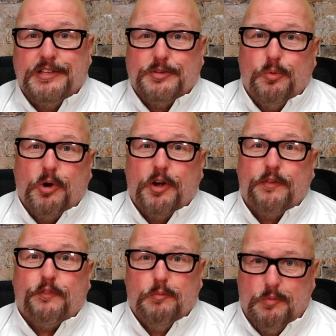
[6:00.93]
is a
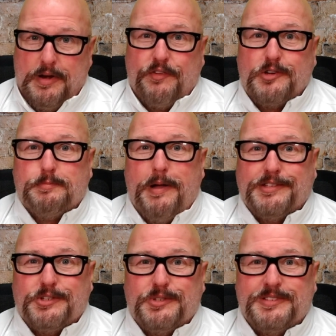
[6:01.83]
word from one of our
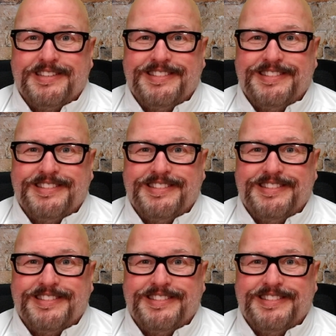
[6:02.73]
sponsors.